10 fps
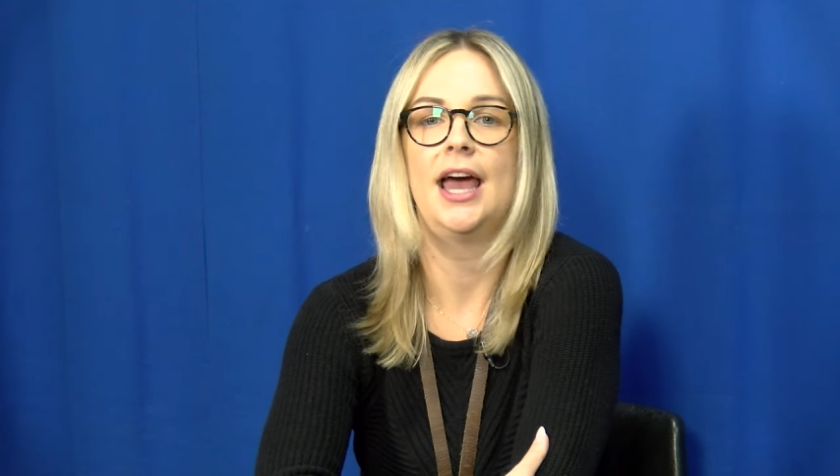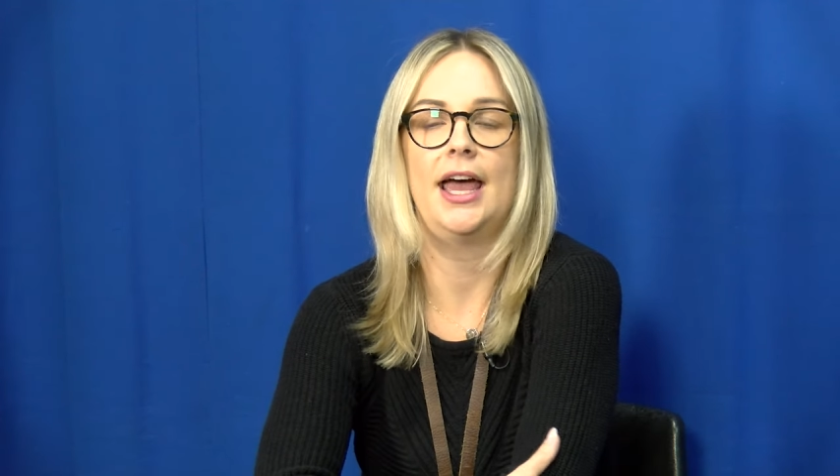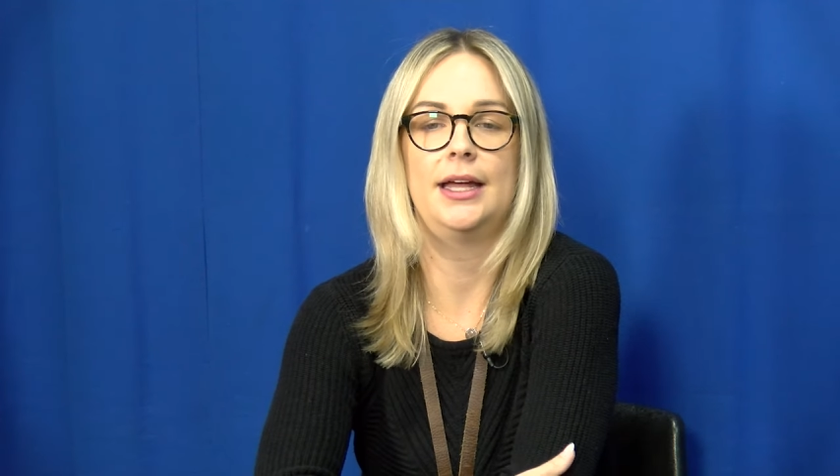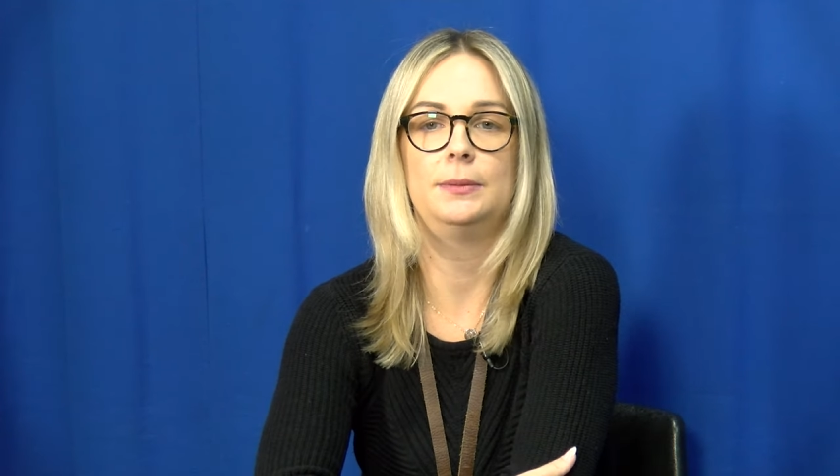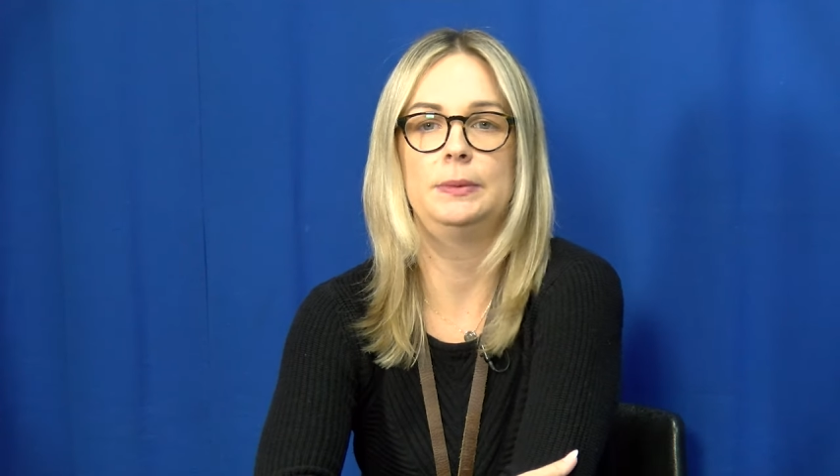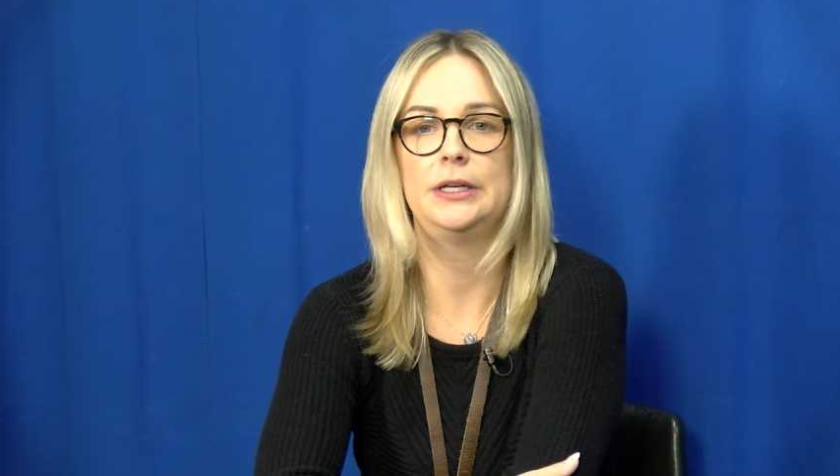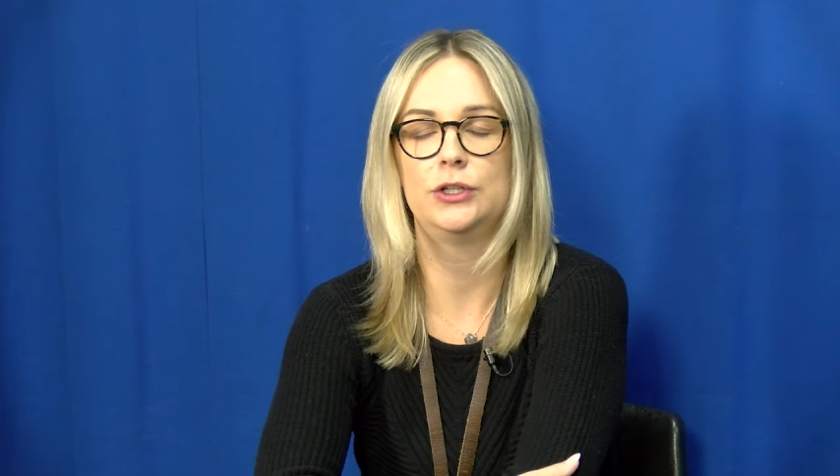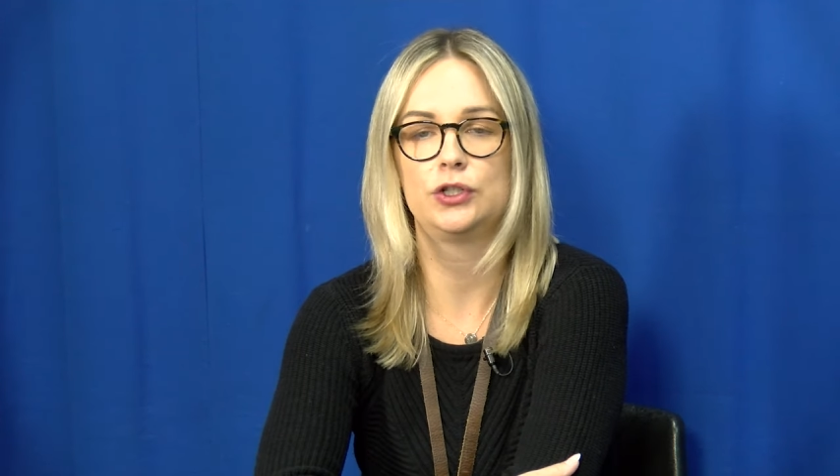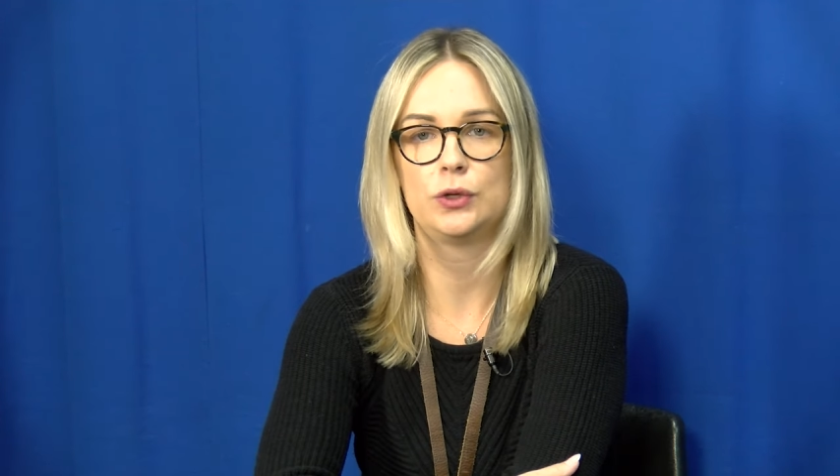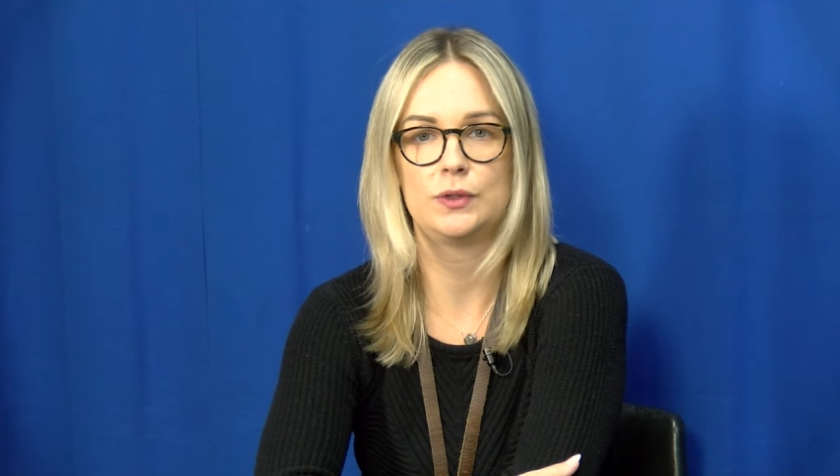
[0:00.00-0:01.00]
and
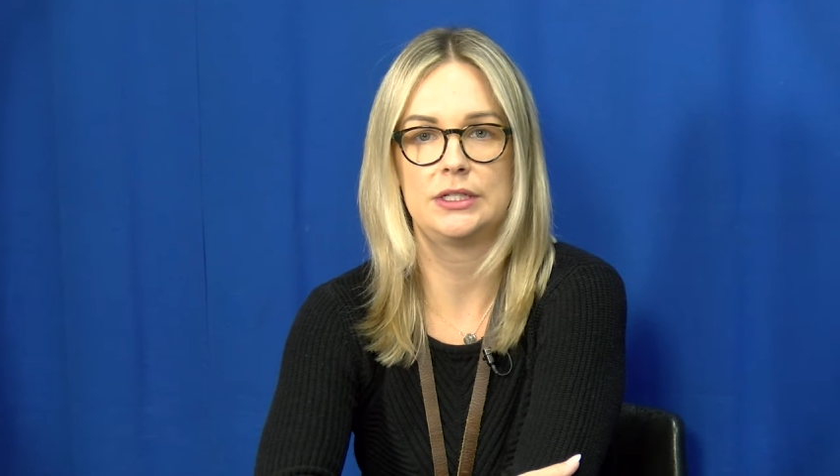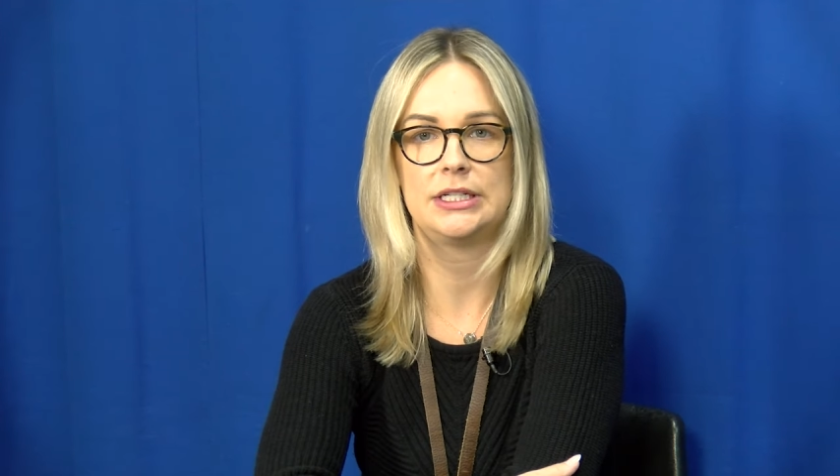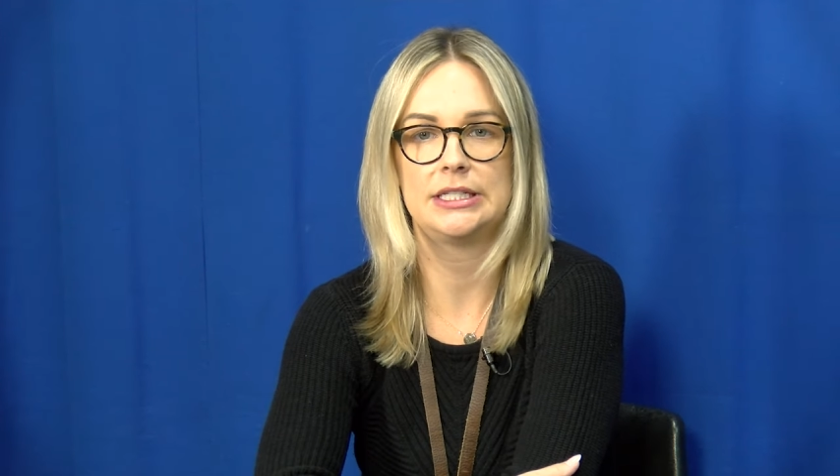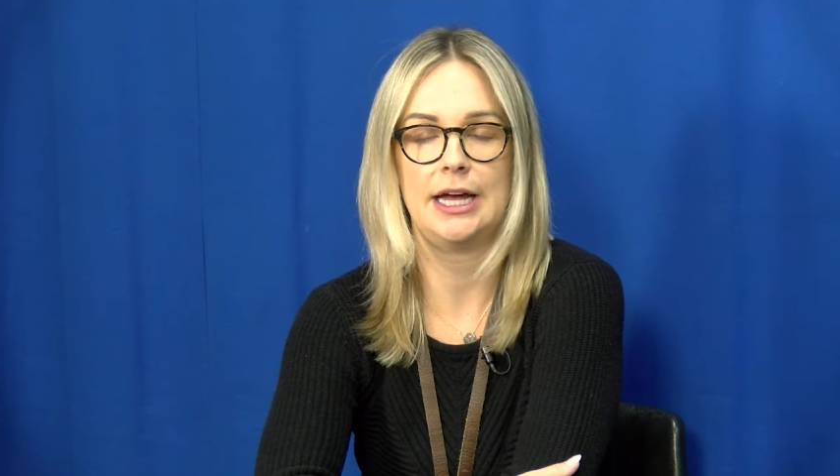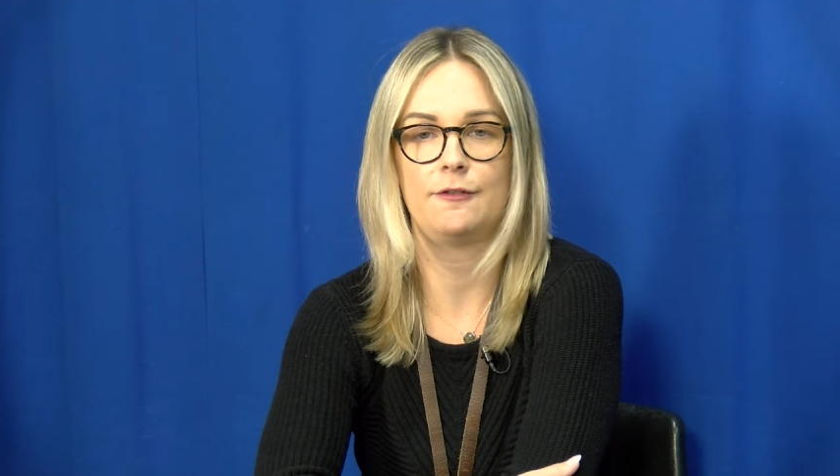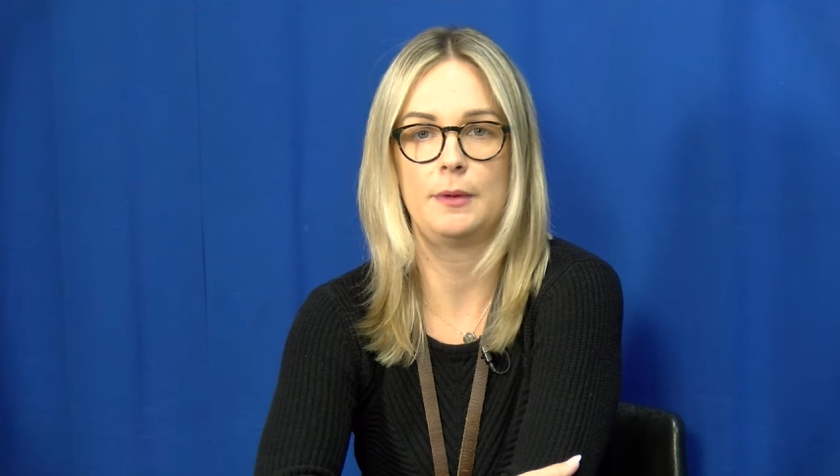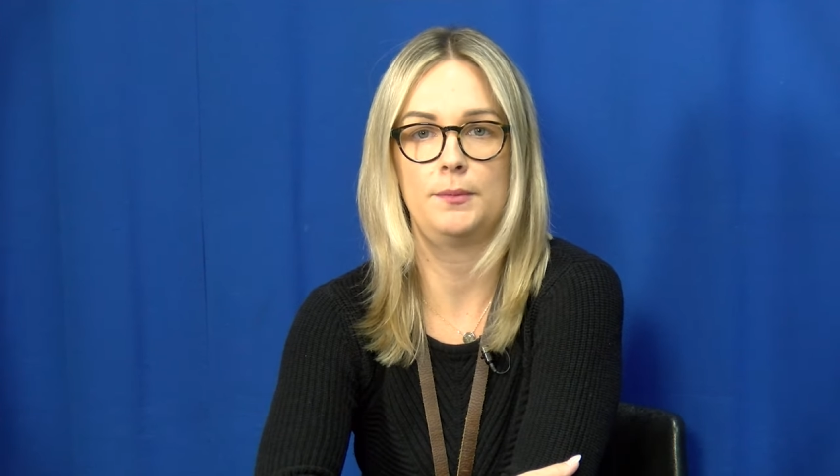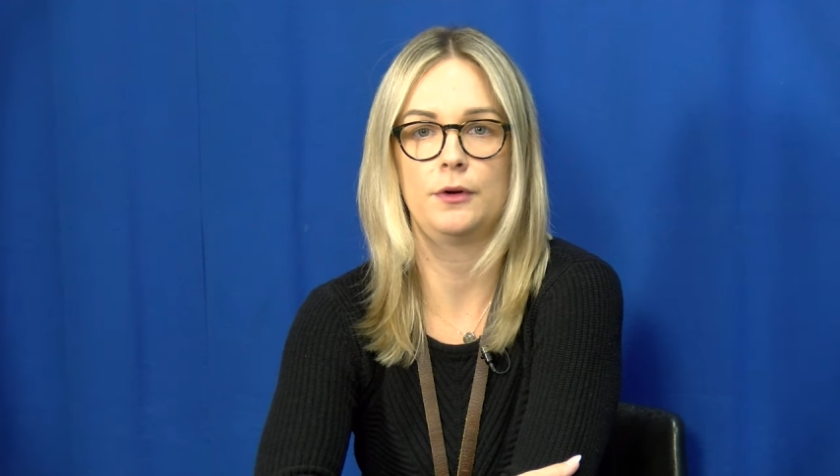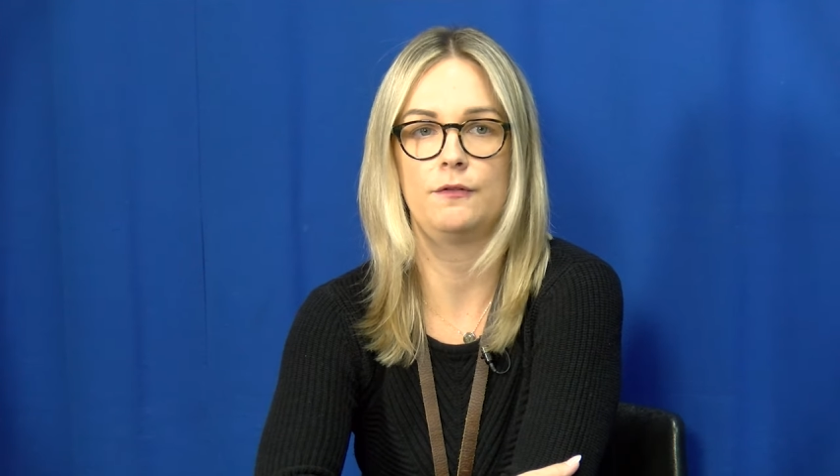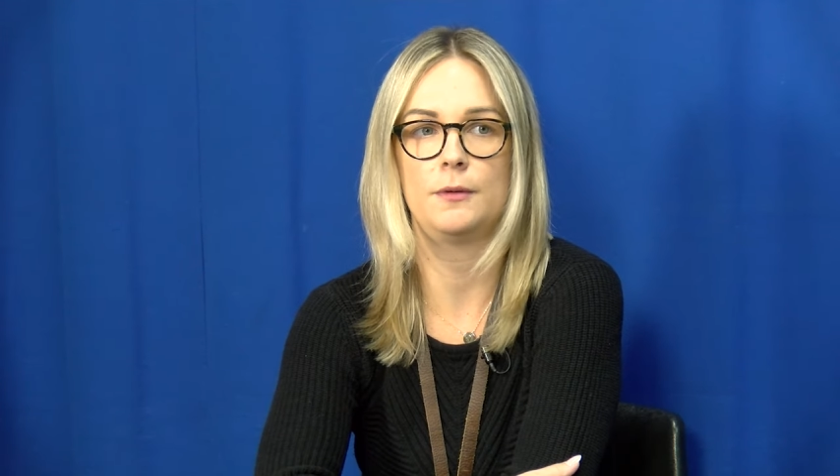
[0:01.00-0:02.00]
being chosen as staff
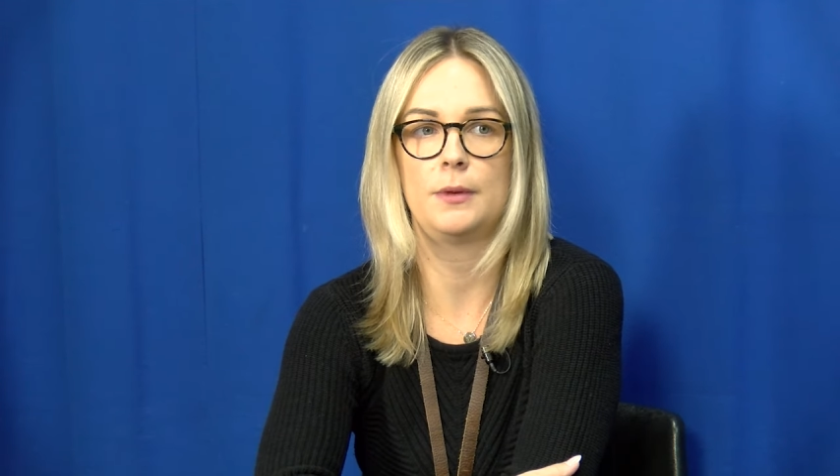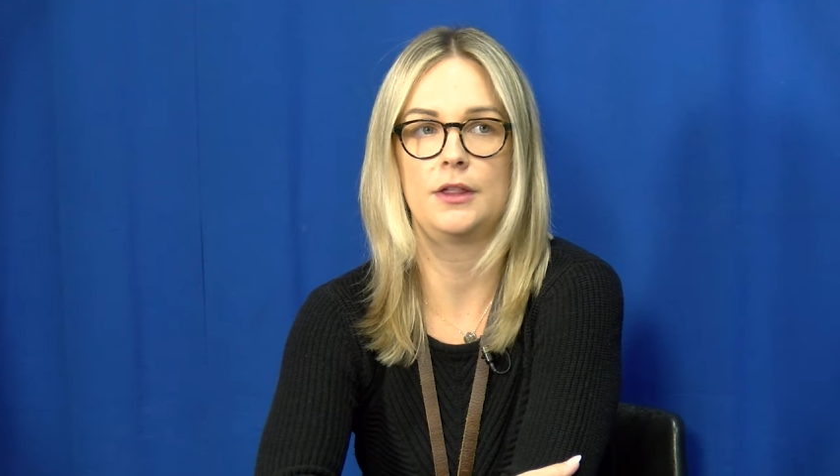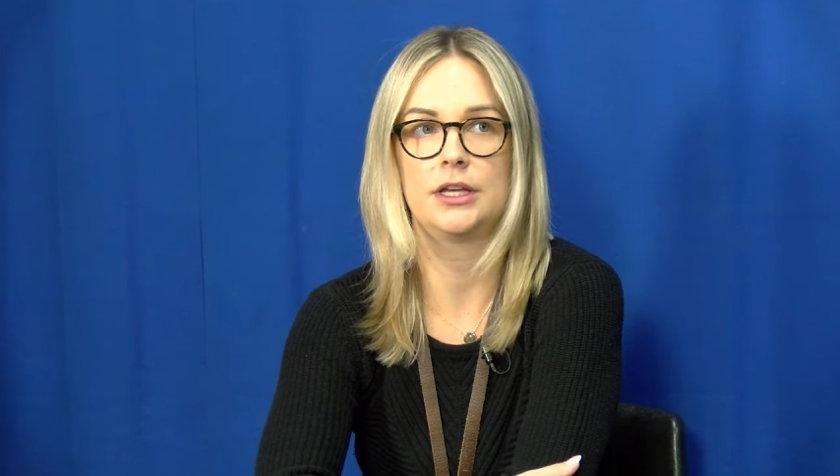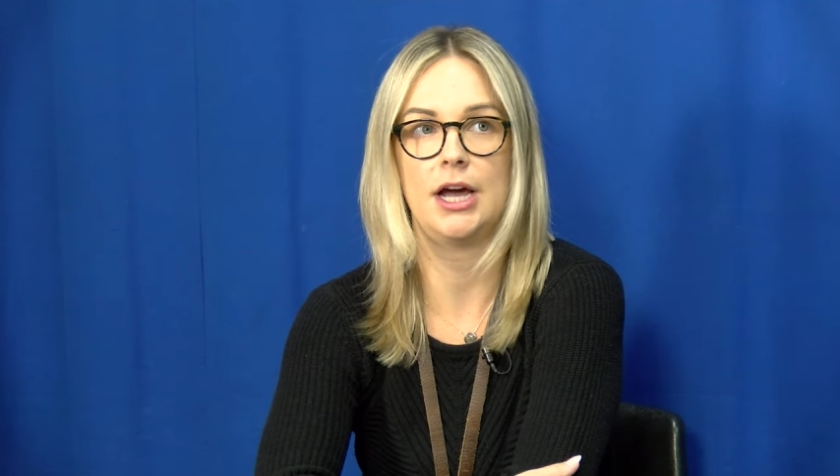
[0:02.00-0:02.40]
member of the month